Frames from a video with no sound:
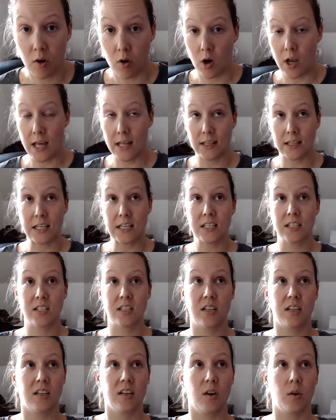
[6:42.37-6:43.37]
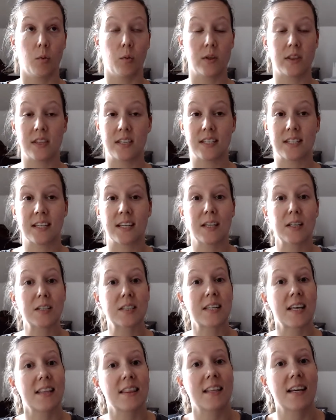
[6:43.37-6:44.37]
at least with the skill
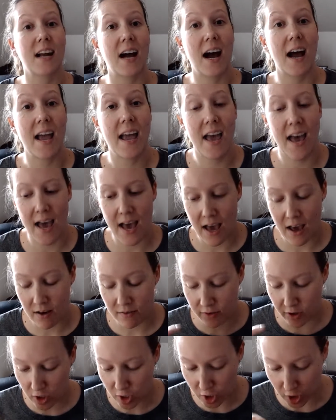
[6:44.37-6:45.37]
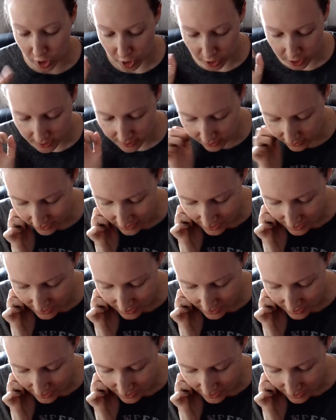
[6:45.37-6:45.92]
set that I have currently.